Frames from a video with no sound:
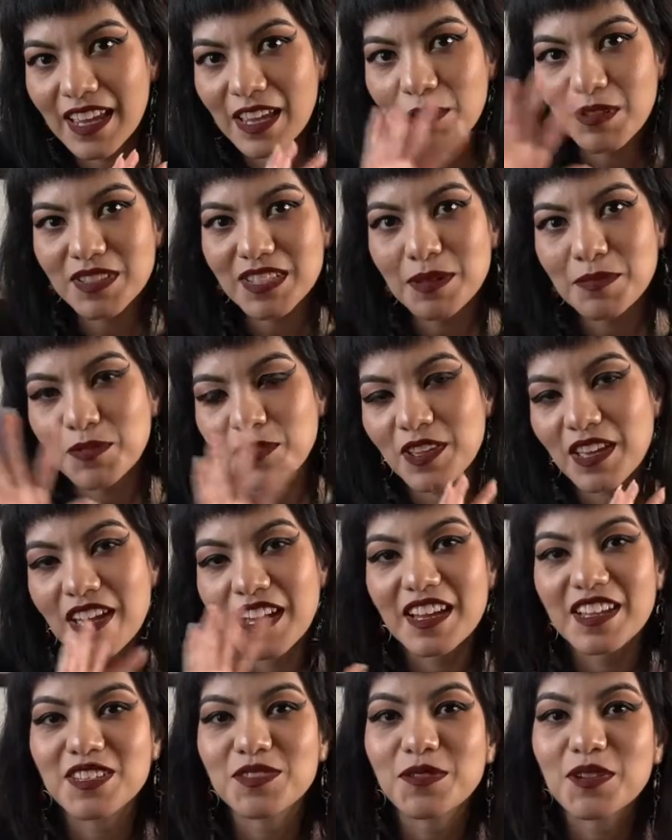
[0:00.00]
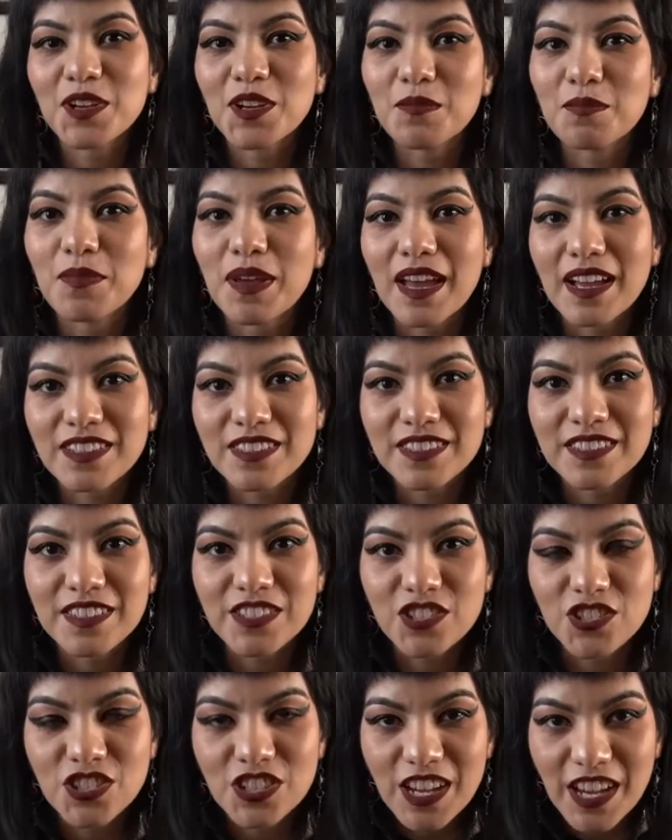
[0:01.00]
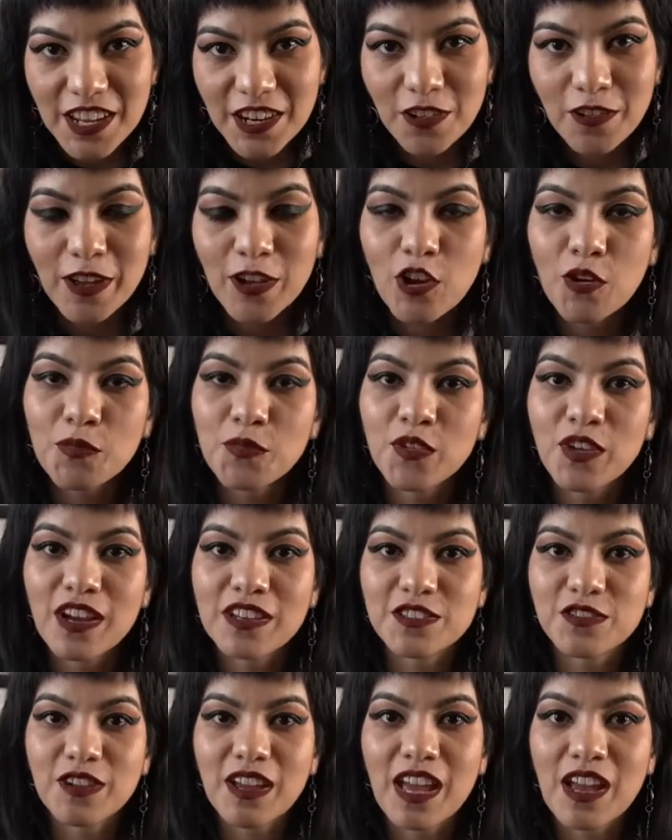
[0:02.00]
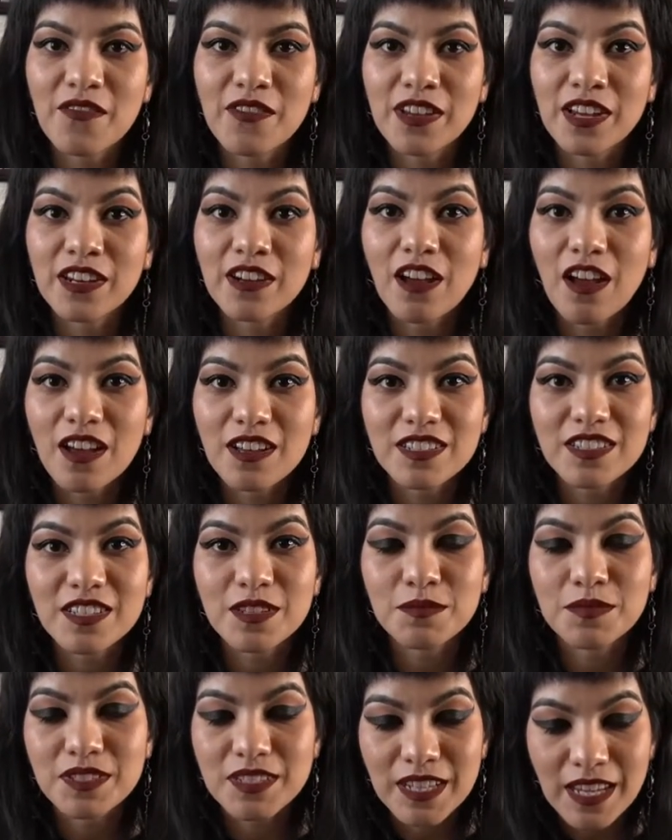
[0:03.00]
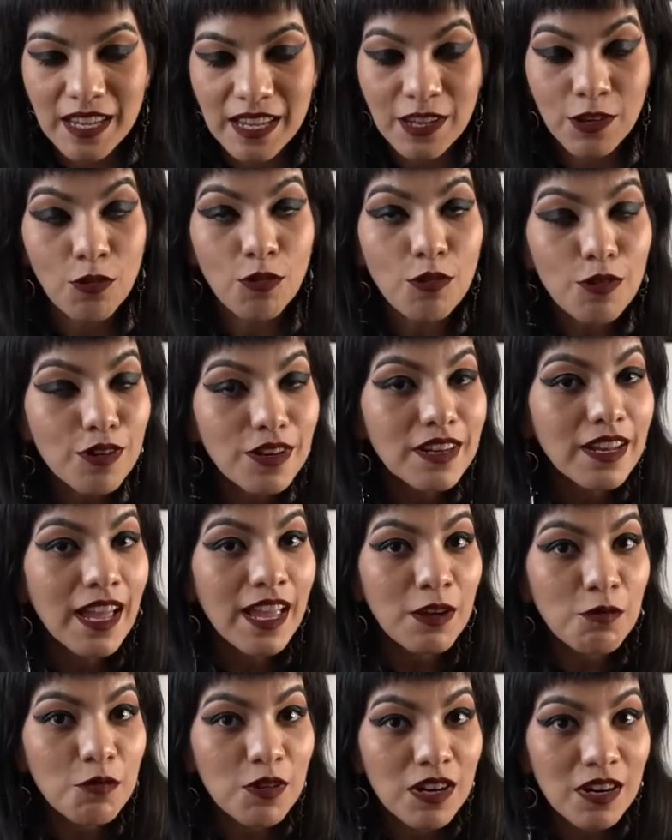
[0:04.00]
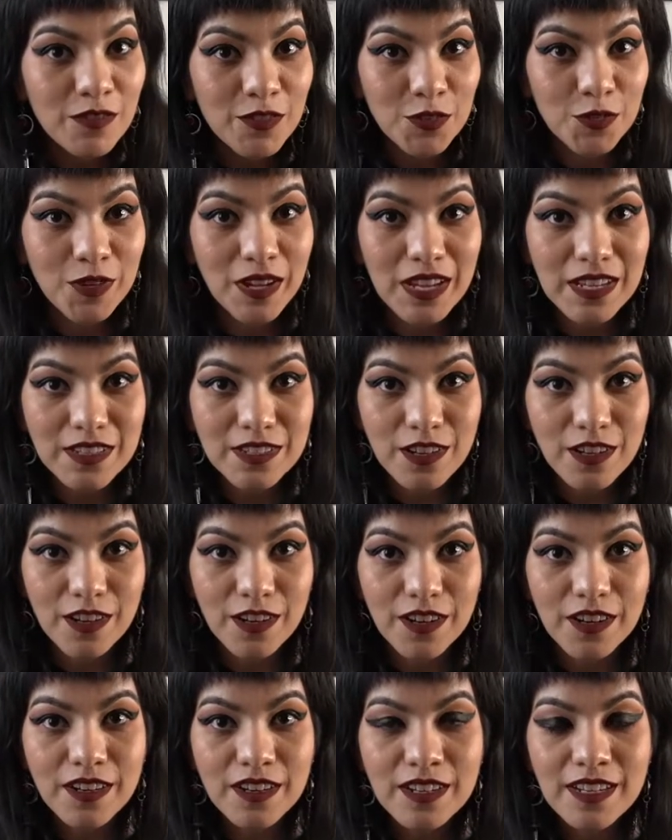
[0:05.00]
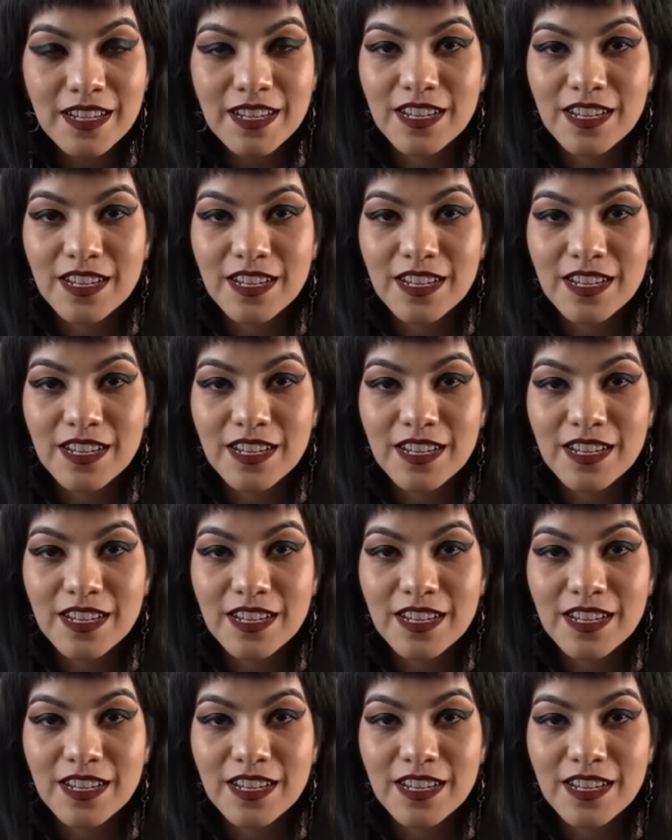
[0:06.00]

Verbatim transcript: Hey, what's up you guys? Welcome back to the channel. I hope you guys are having an awesome day or night wherever you guys are.